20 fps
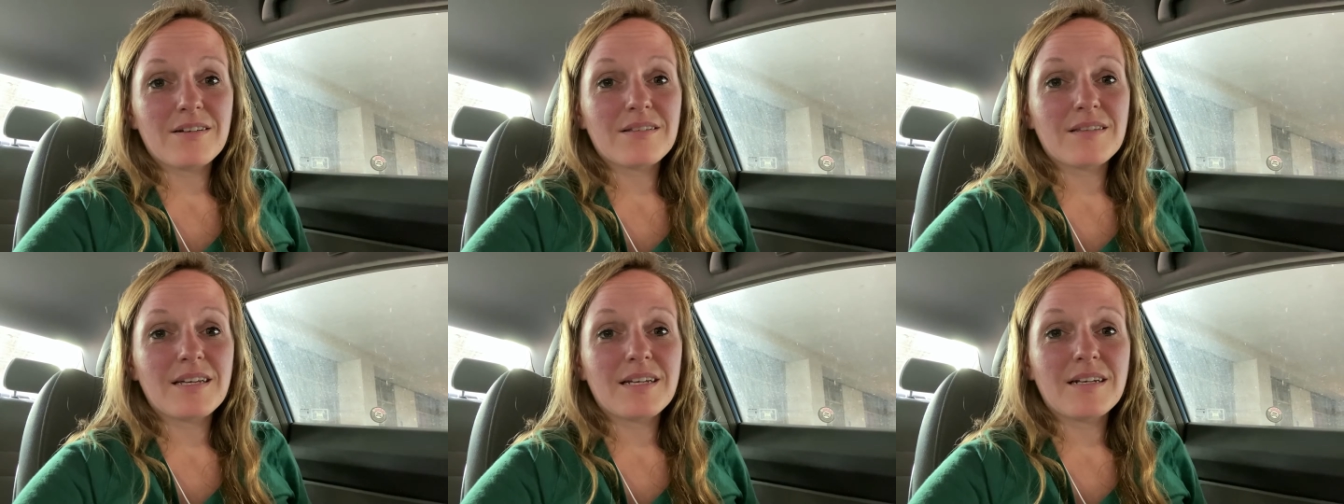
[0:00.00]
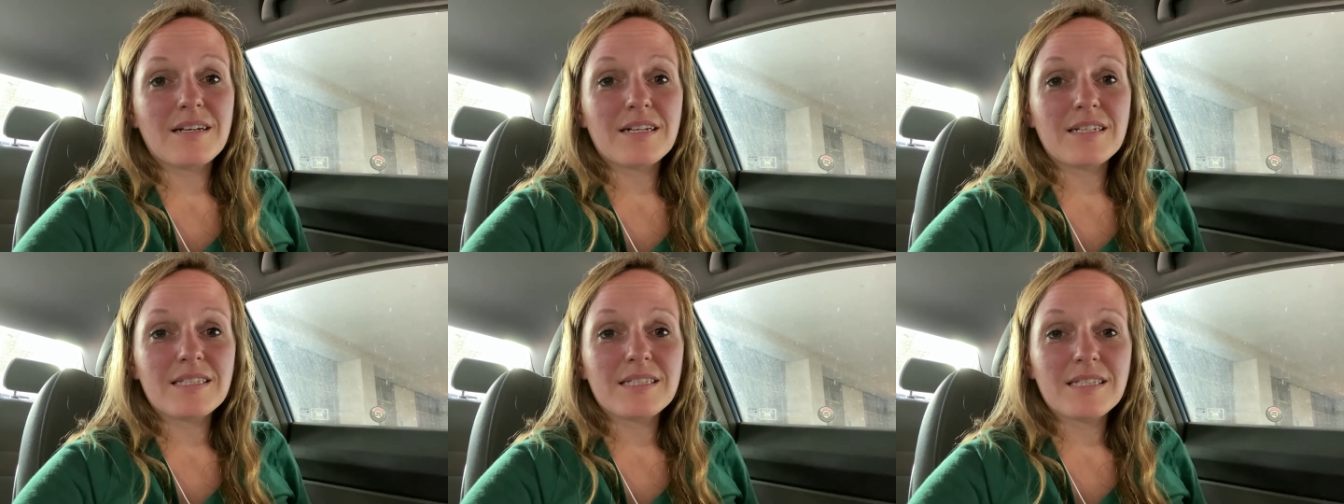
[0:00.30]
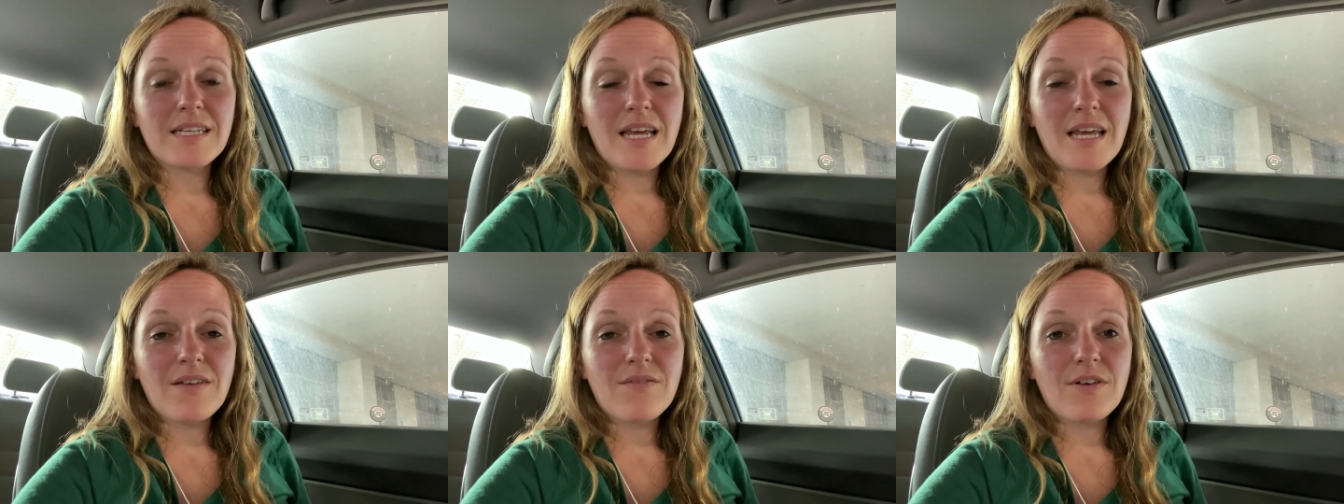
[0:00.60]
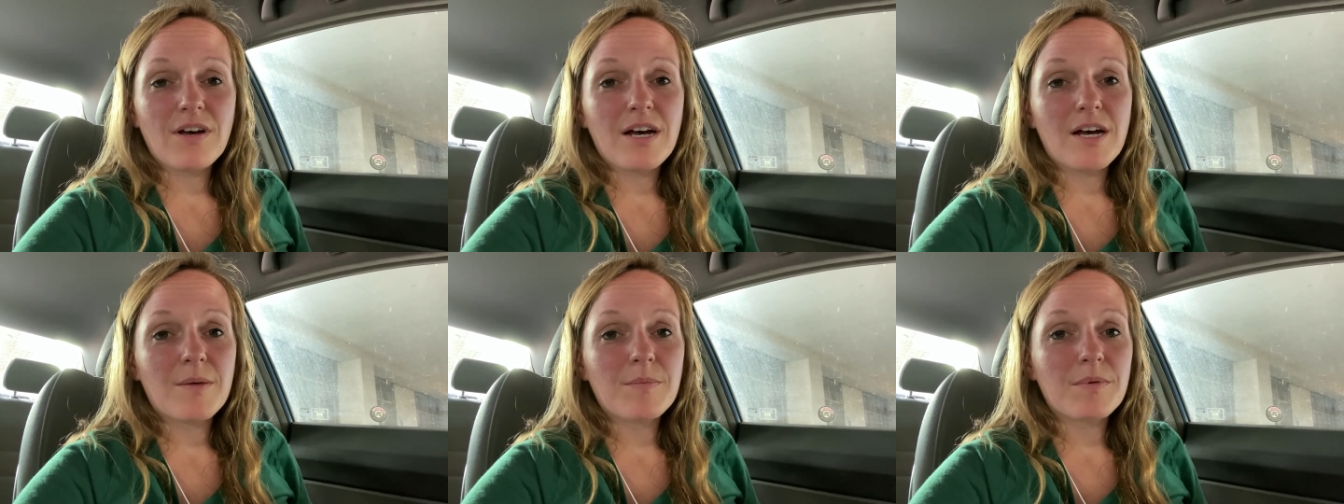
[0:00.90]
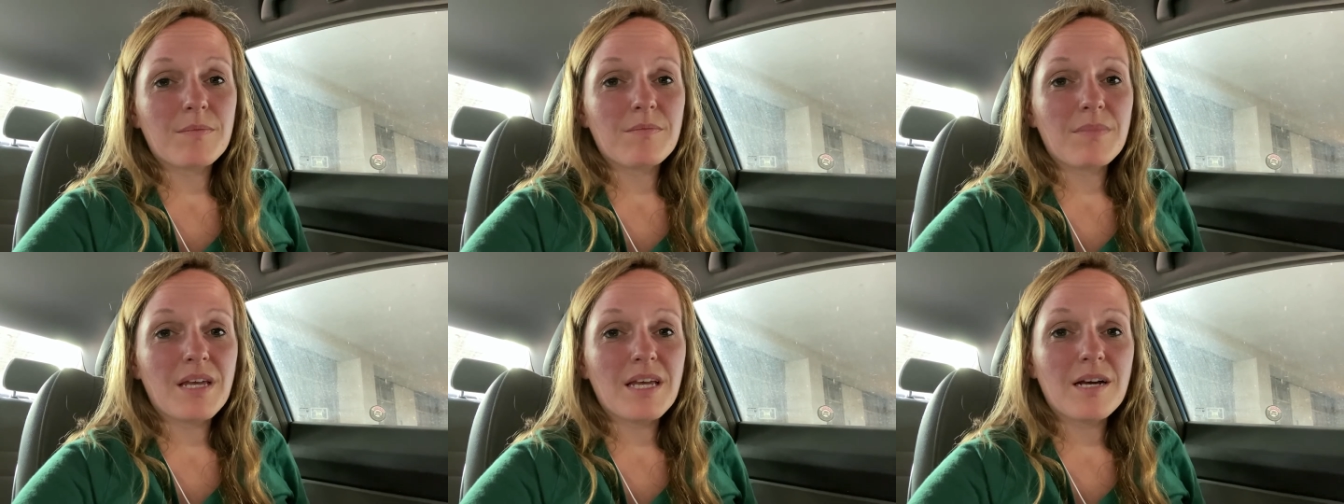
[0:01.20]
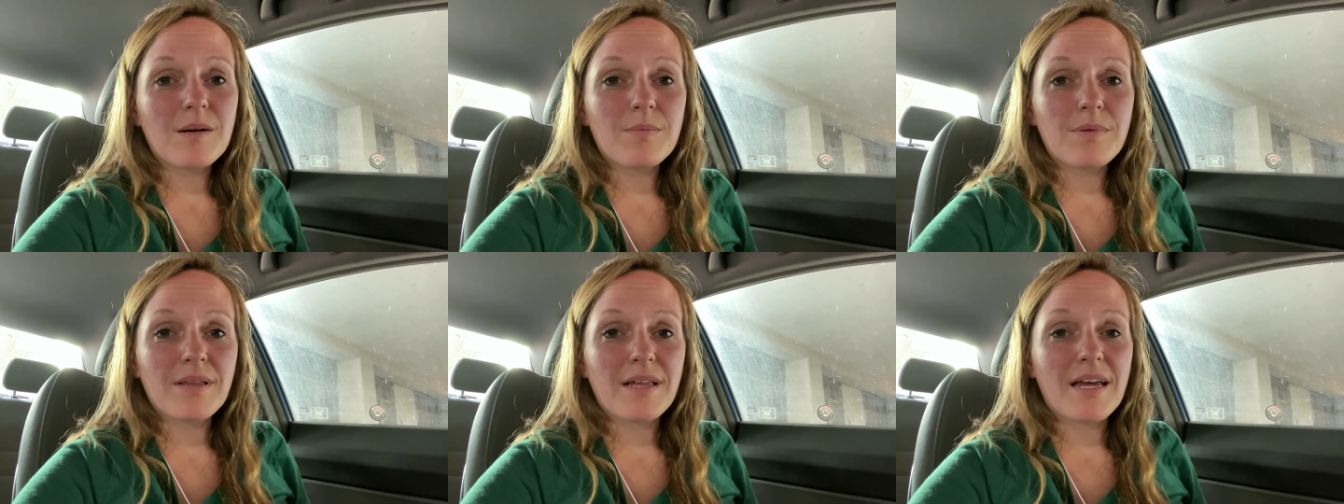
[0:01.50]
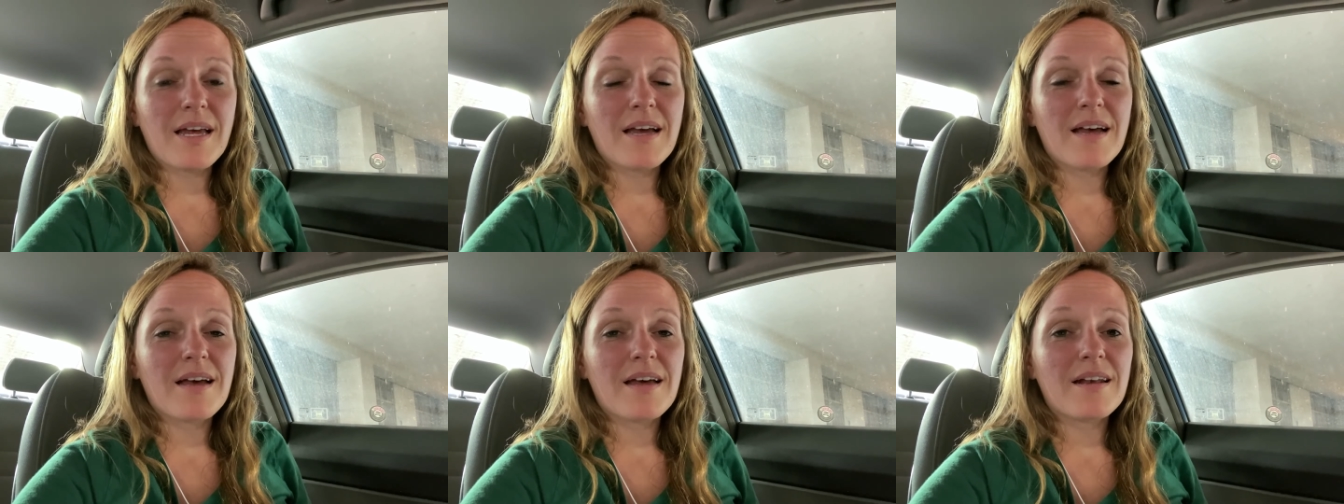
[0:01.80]
then save up, make a
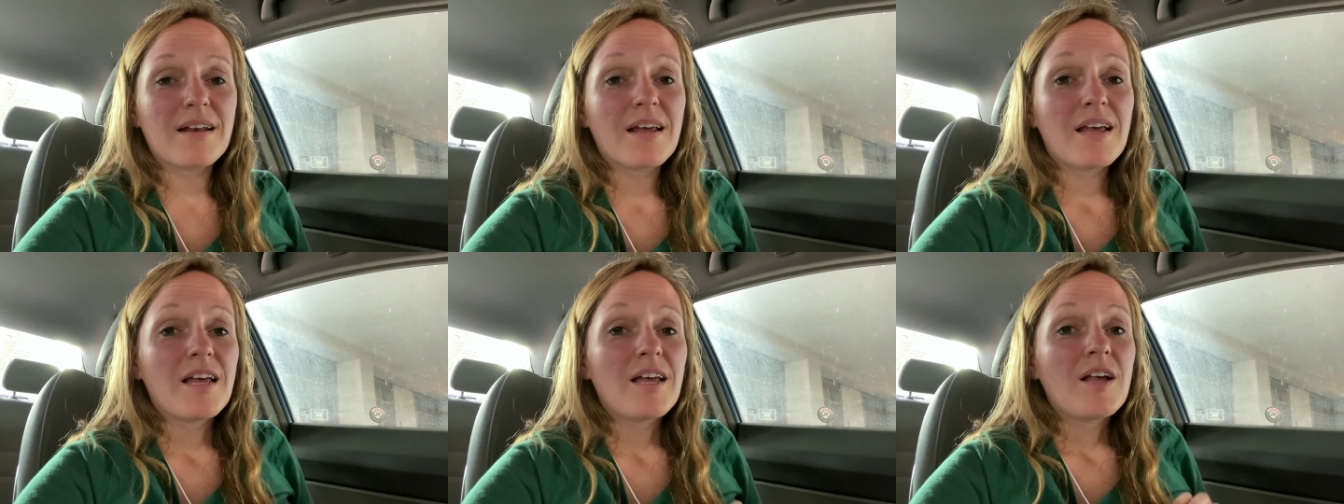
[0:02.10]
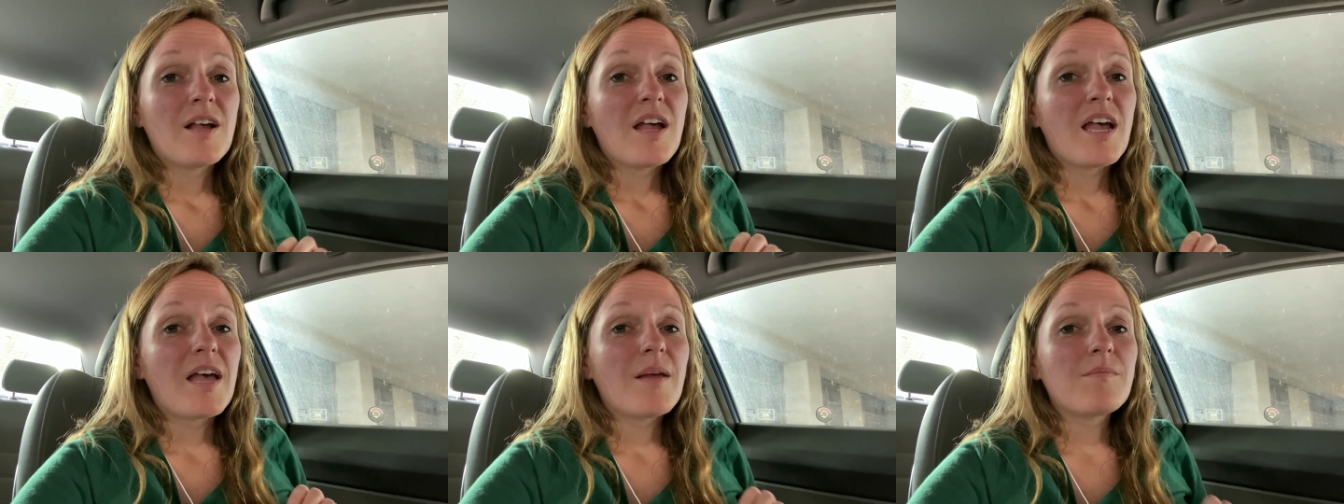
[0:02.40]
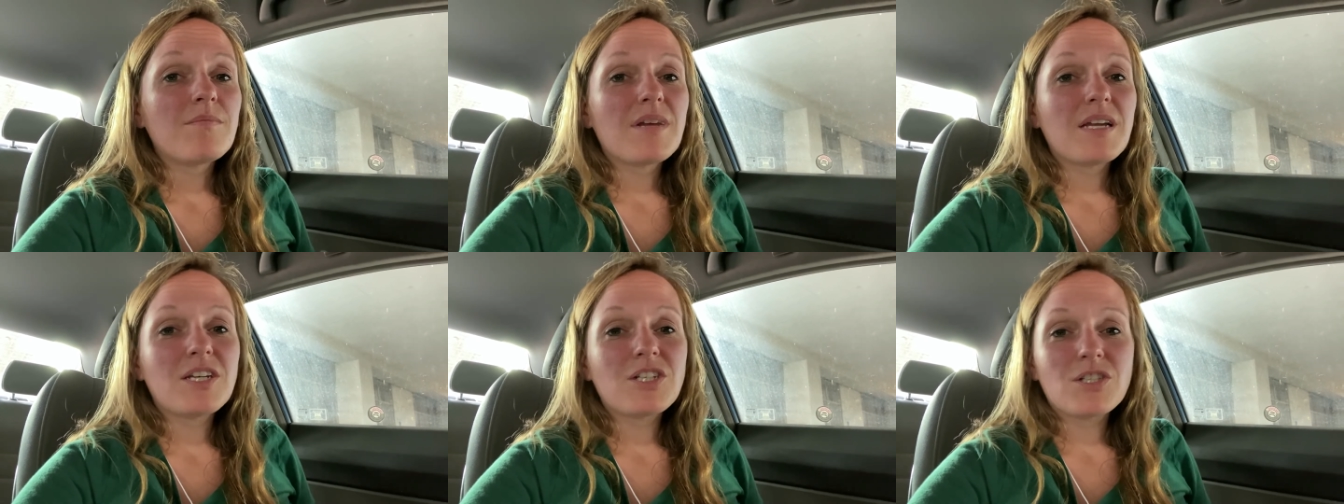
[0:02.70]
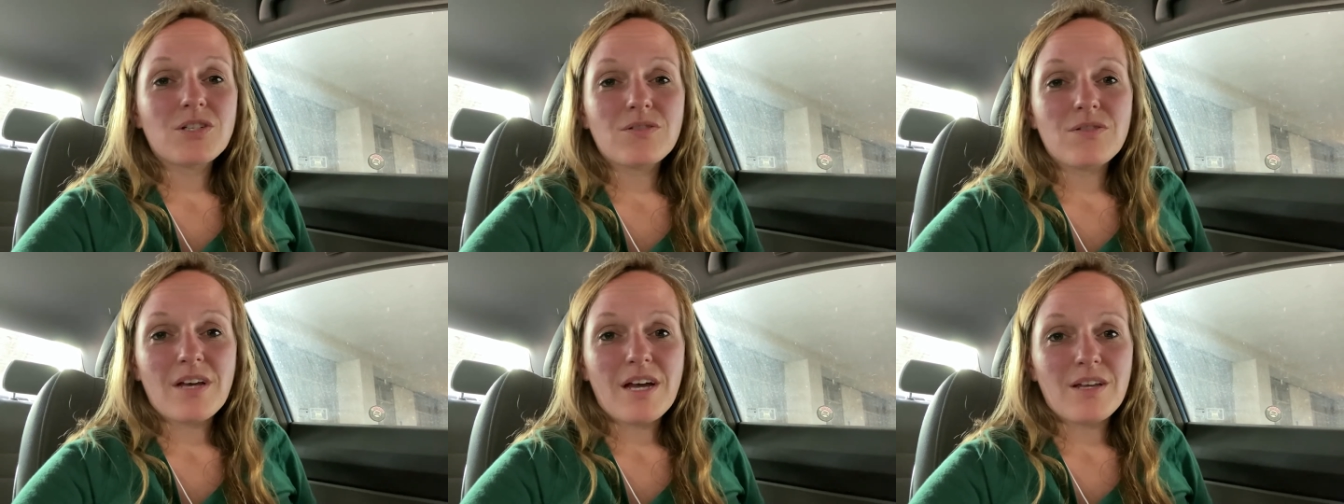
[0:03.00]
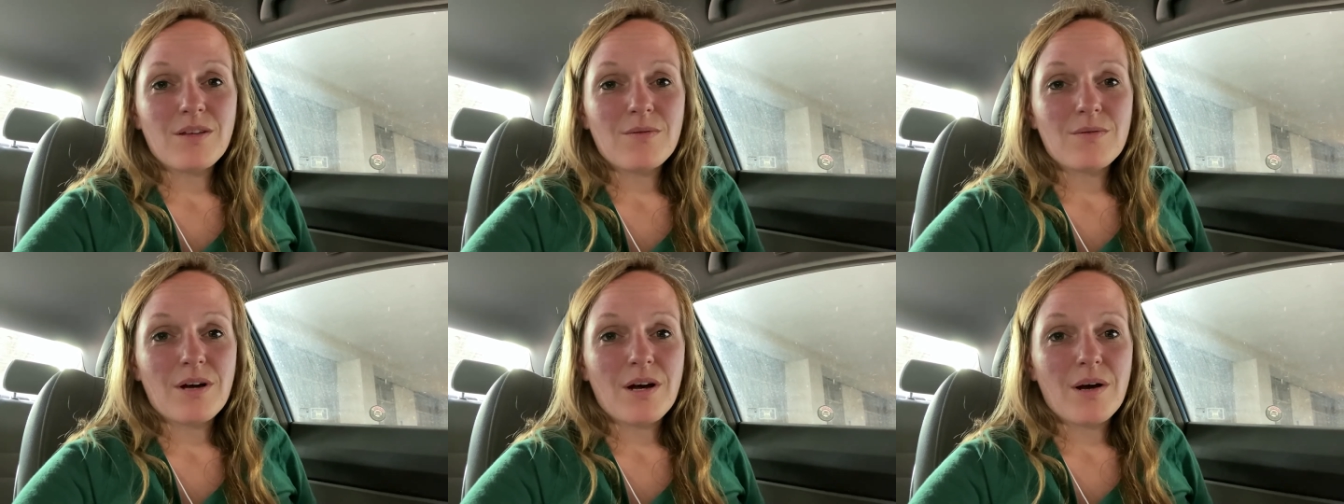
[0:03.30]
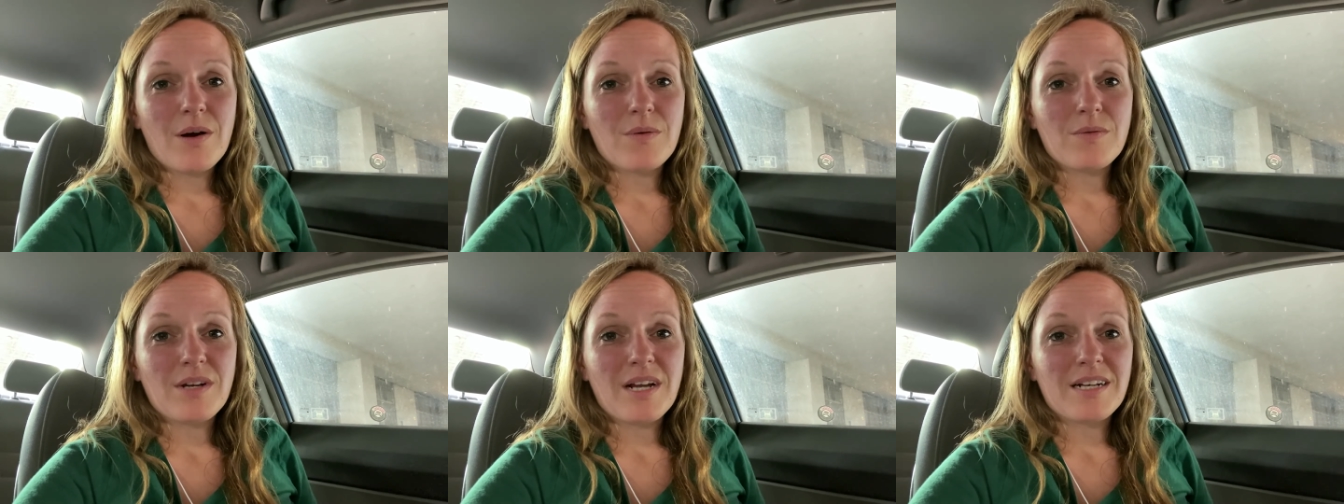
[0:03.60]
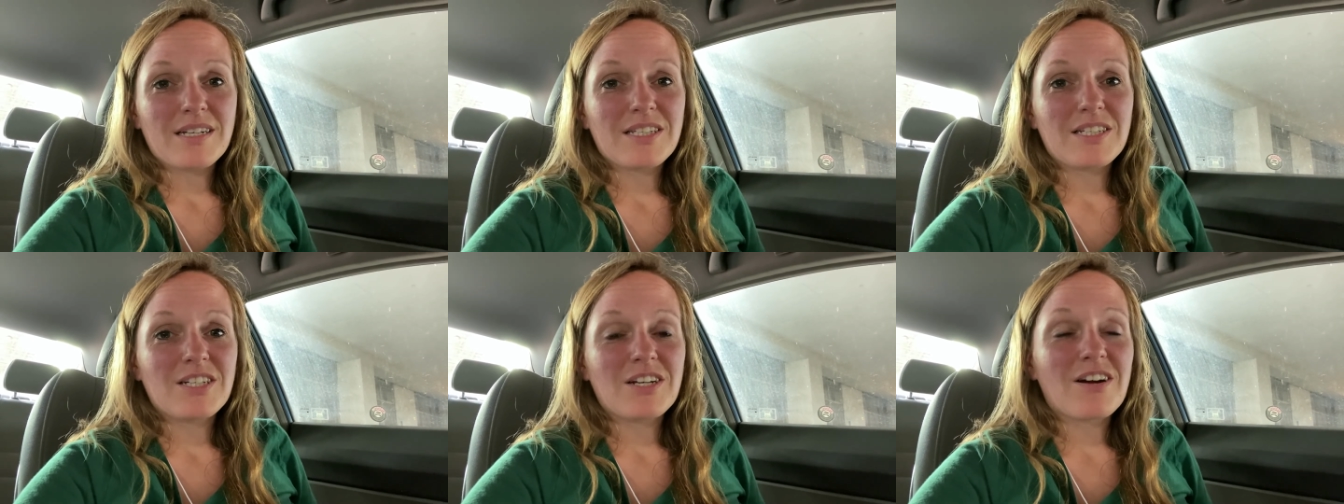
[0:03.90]
plan, and make sure that you go
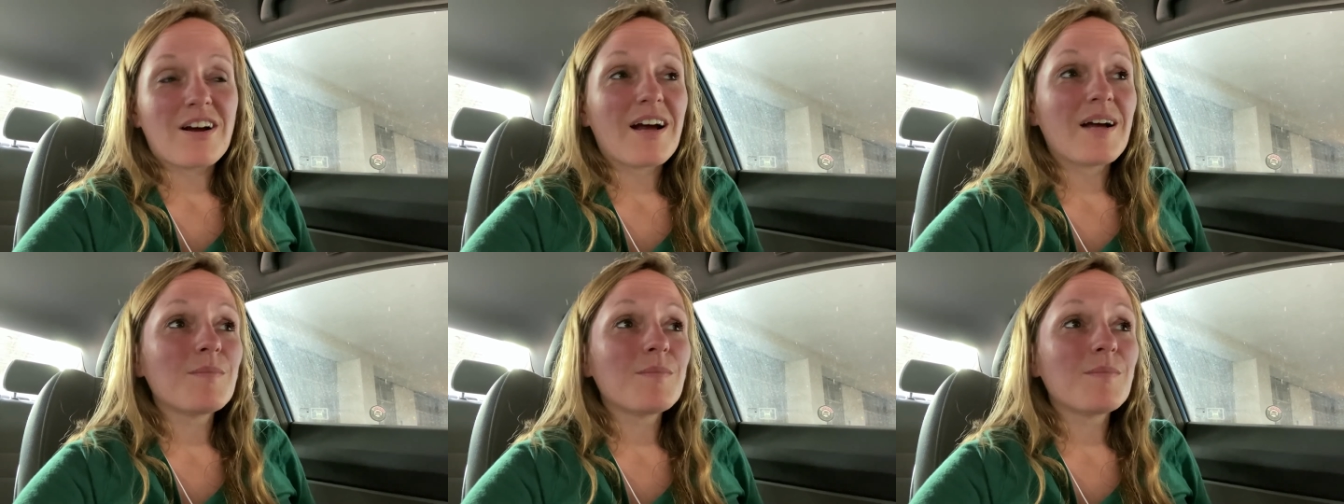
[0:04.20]
next year.